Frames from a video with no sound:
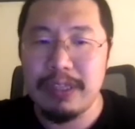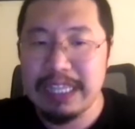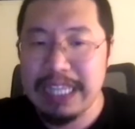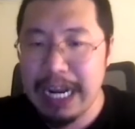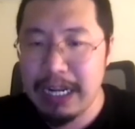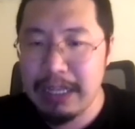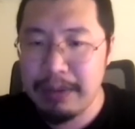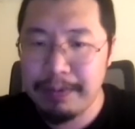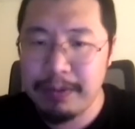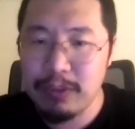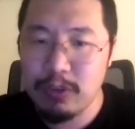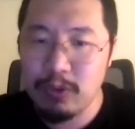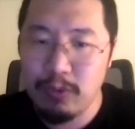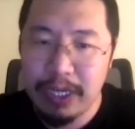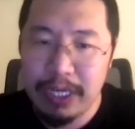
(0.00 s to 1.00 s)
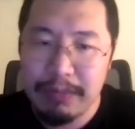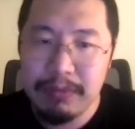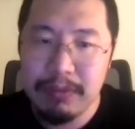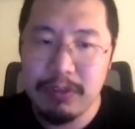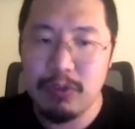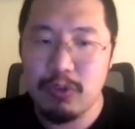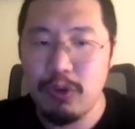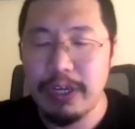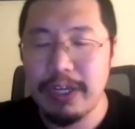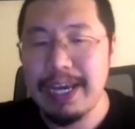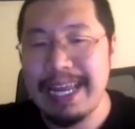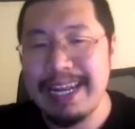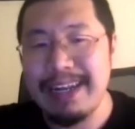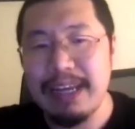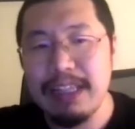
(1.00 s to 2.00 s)
DynamoDB streams to trigger
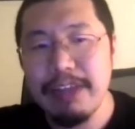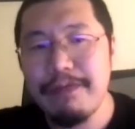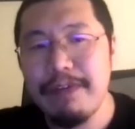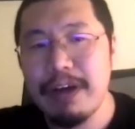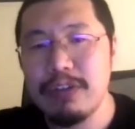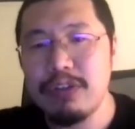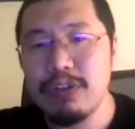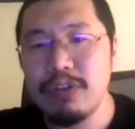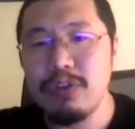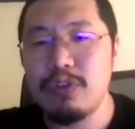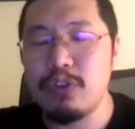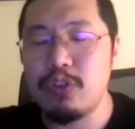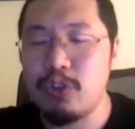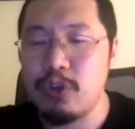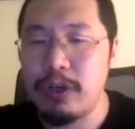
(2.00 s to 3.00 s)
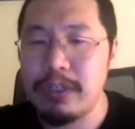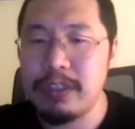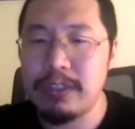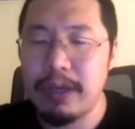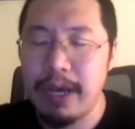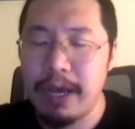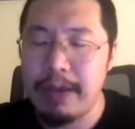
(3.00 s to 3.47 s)
another function to just